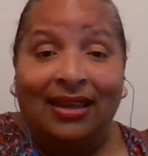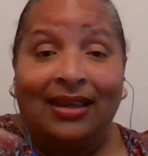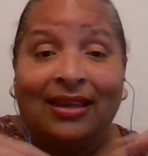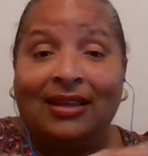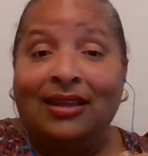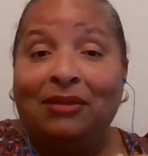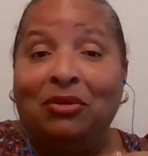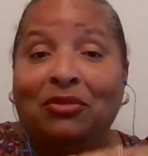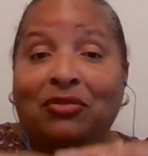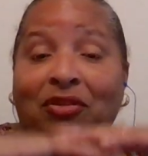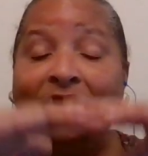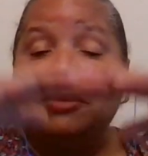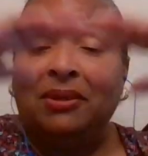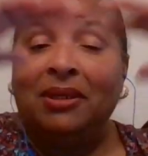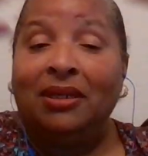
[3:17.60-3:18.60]
Columbo from
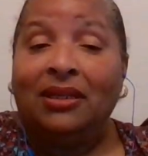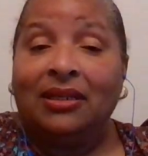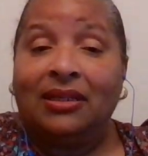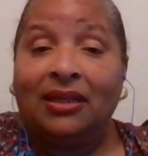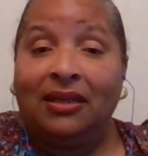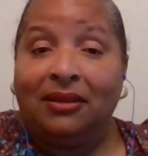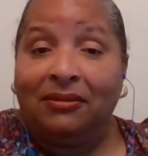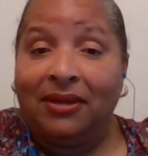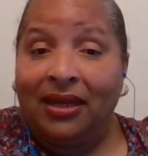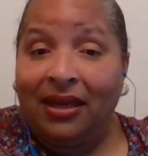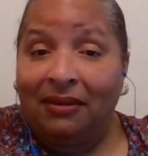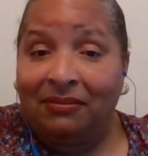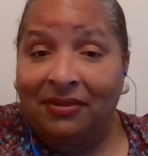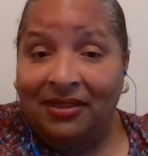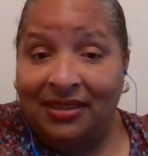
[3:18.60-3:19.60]
the beginning tell you what
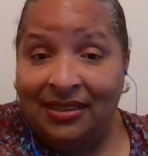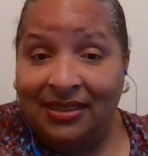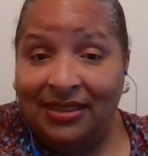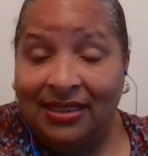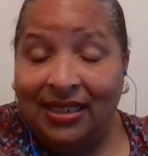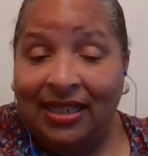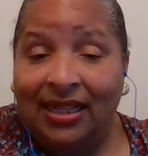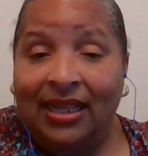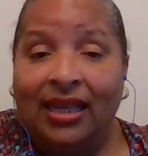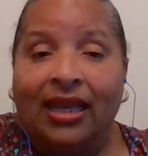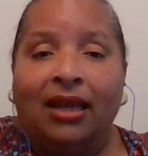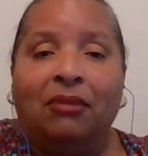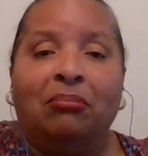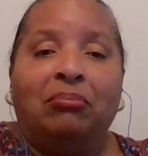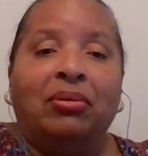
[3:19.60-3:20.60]
happened,
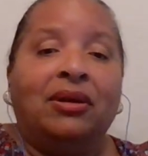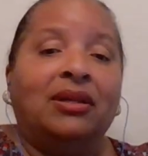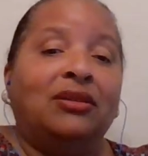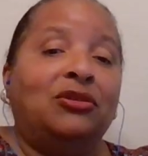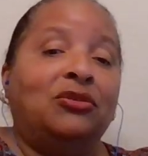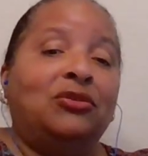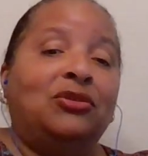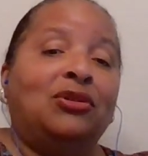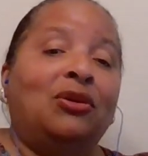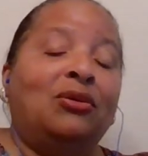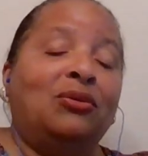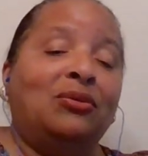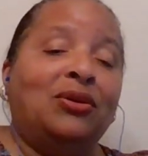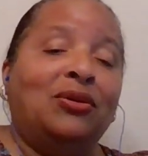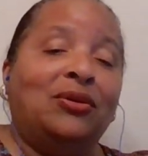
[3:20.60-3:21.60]
but you
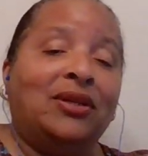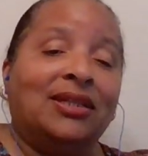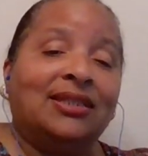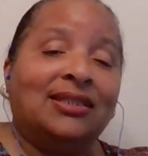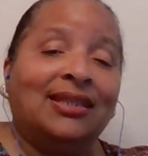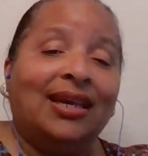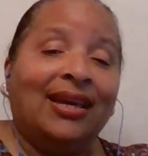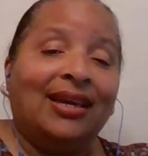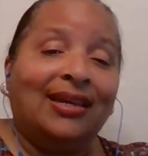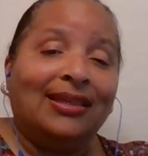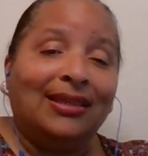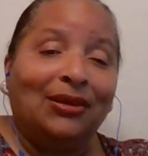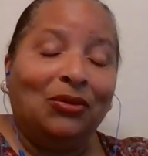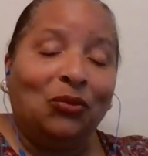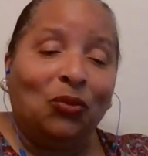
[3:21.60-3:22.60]
don't know
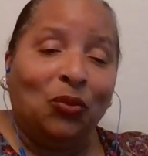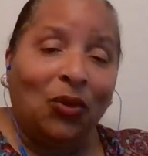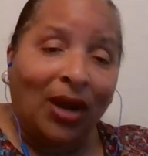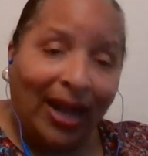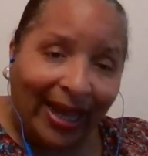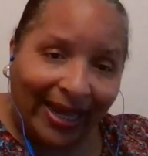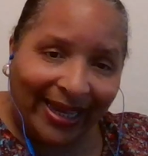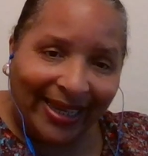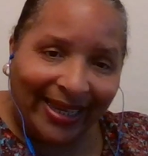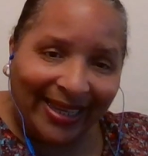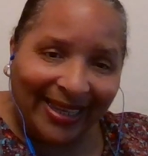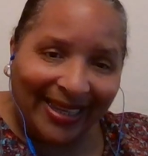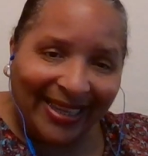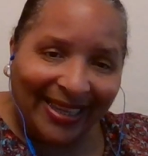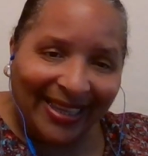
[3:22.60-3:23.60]
exactly why.
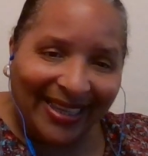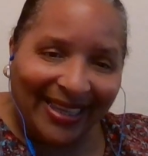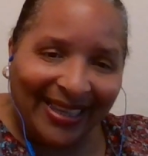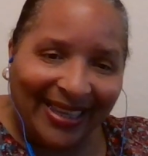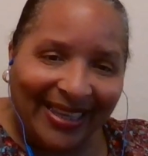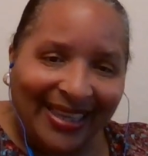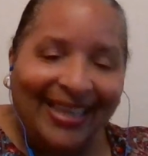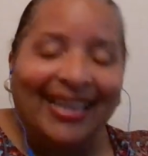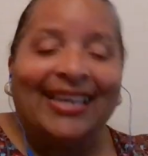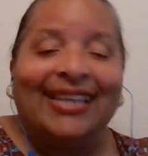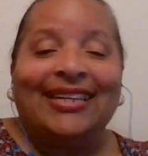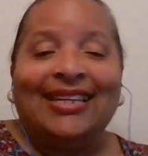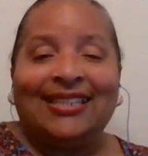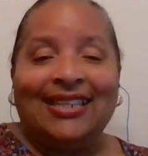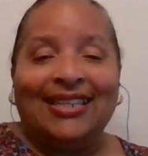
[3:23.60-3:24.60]

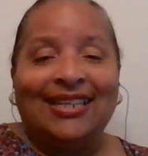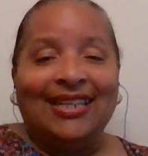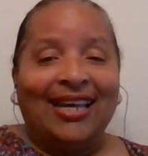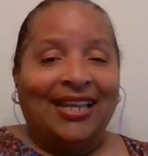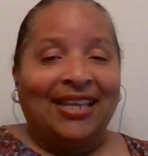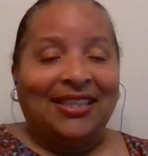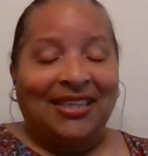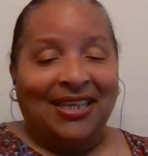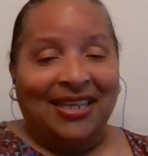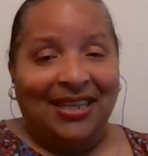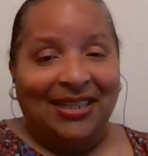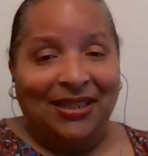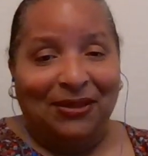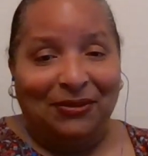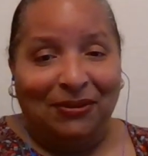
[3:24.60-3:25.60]
That's another thing I
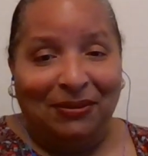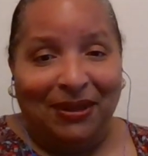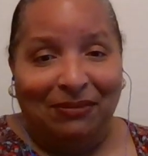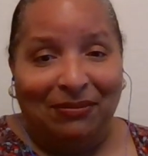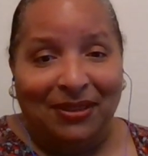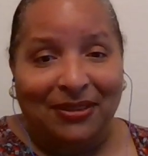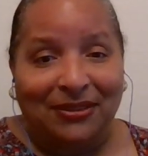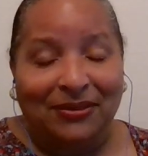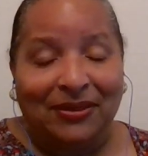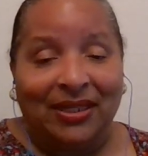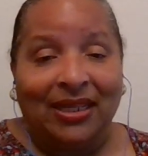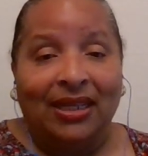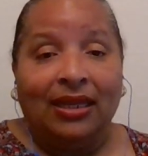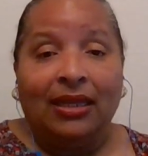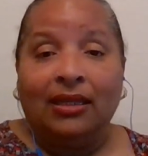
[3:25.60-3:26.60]
love about mystery.
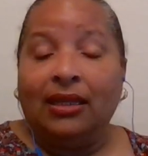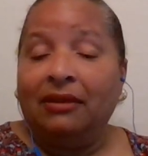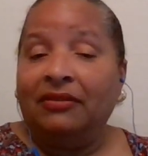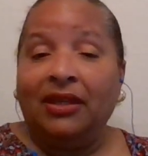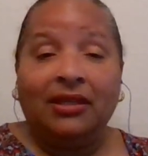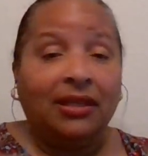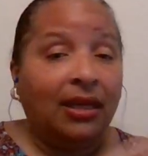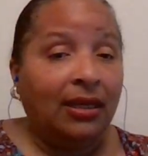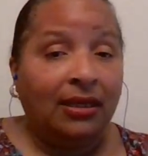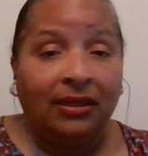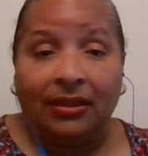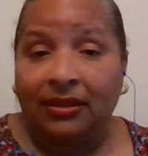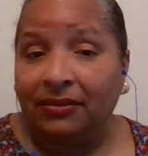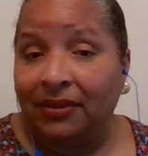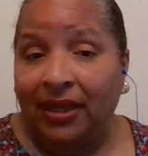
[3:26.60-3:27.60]
If they tell you
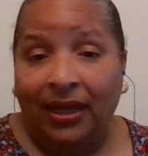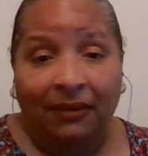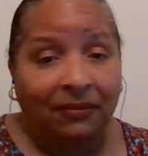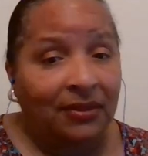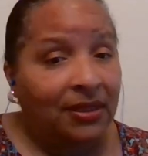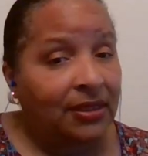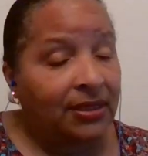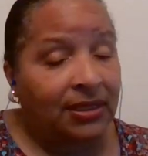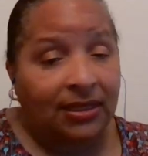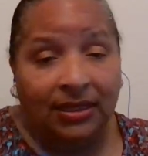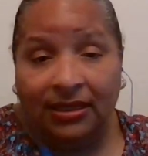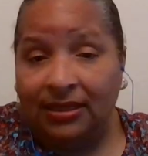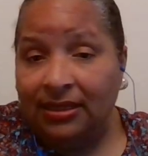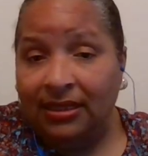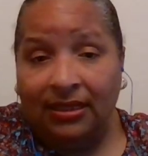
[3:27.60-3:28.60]
this what happened,
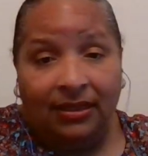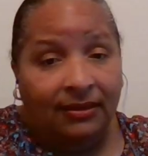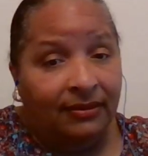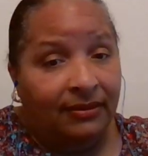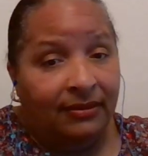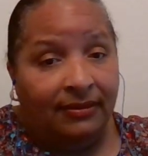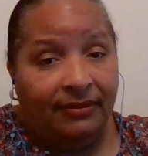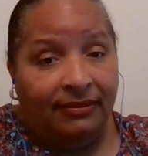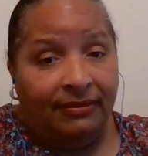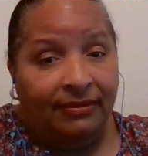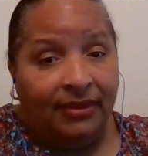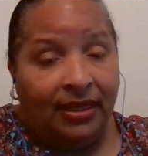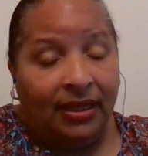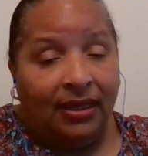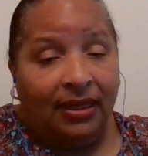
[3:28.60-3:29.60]
this
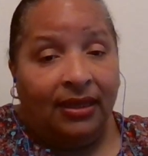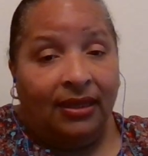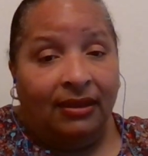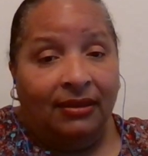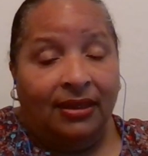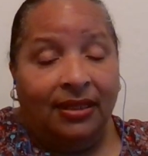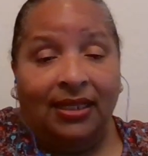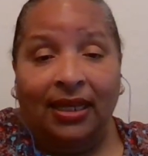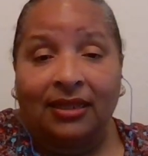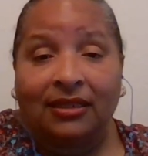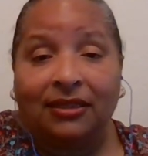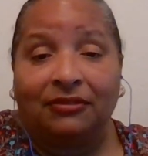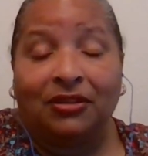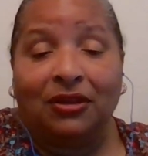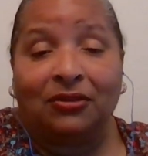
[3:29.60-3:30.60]

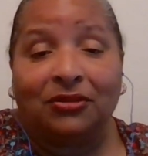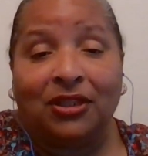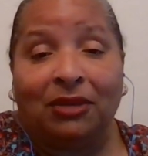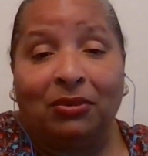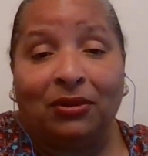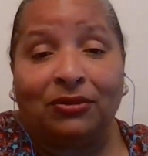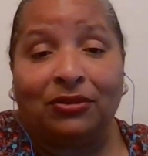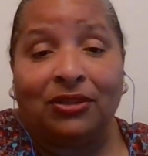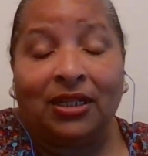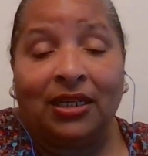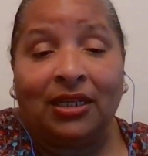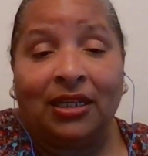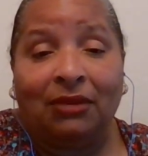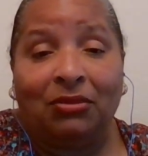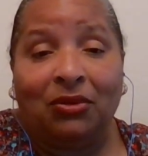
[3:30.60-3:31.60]
detective shows up on scene
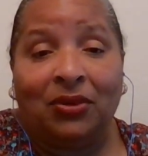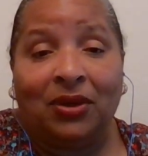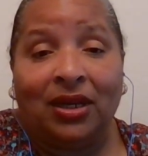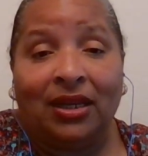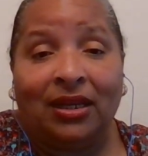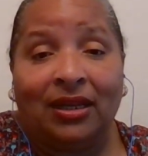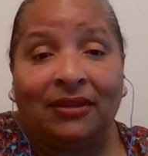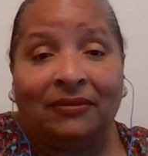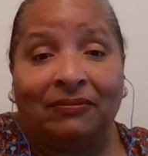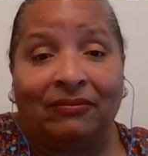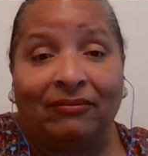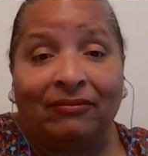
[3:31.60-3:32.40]
number one.